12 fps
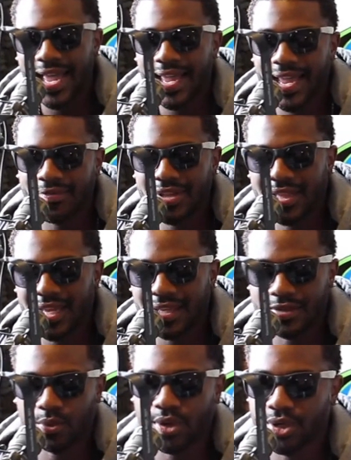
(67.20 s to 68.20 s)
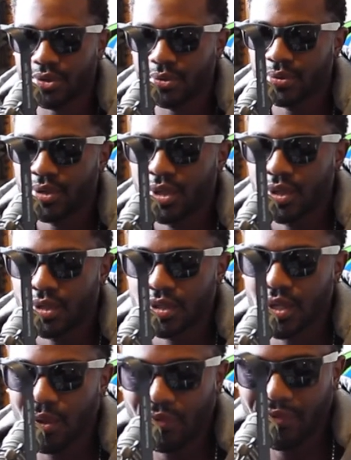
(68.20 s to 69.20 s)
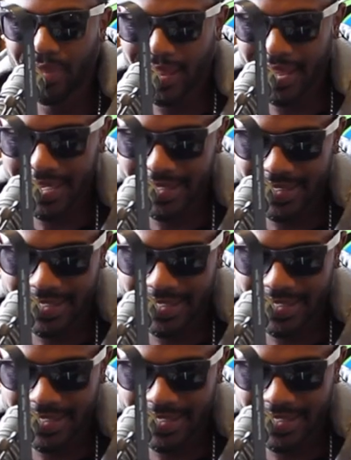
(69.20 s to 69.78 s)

I, everything is real, so it,